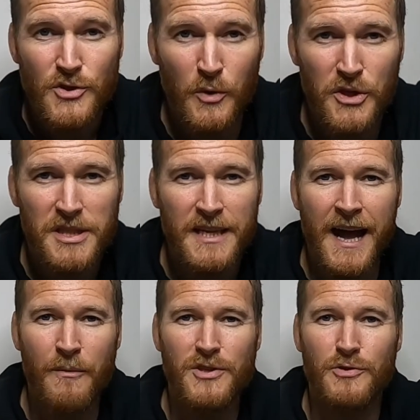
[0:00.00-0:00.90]
So we're going to
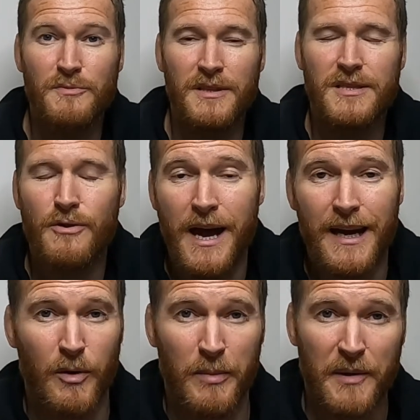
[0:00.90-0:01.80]
start with something that's quite
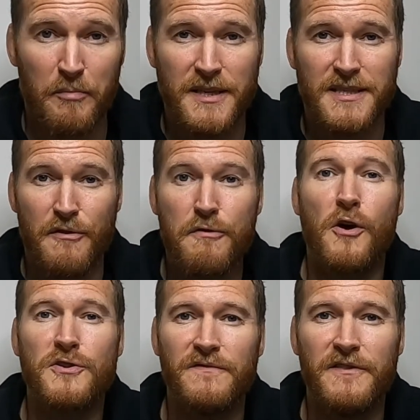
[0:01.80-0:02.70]
a little bit depressing, the
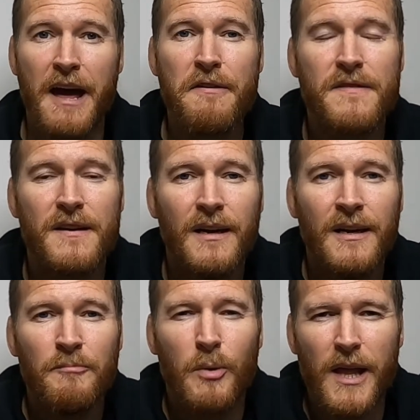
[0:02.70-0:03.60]
thought of death.
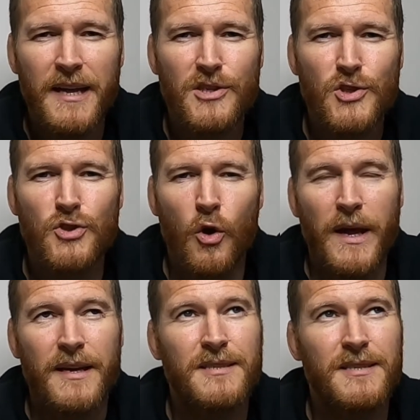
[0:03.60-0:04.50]
But like
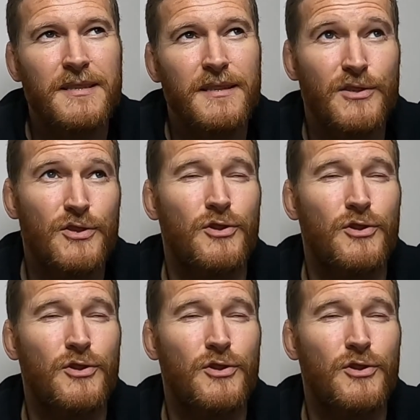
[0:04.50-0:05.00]
Stoics and